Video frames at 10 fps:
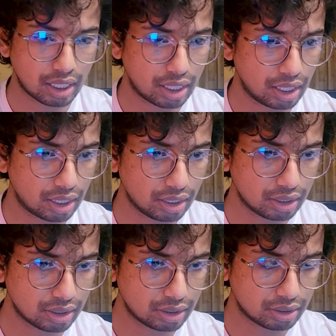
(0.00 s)

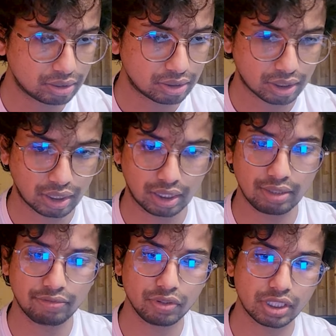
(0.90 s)
okay,
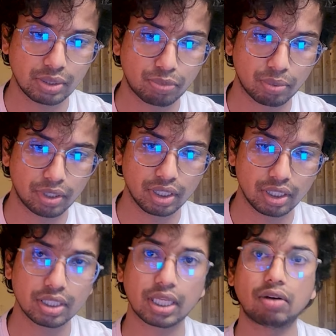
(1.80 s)
if we see properly, it
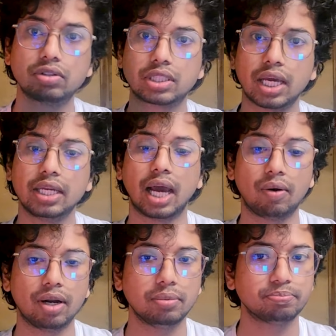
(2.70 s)
is outside
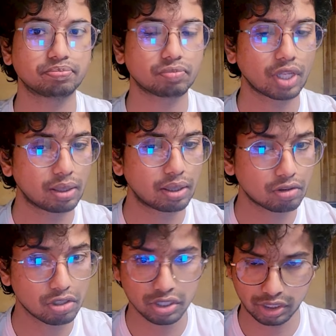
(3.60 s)
our
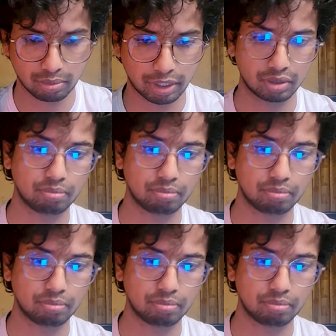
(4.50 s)
constructor method.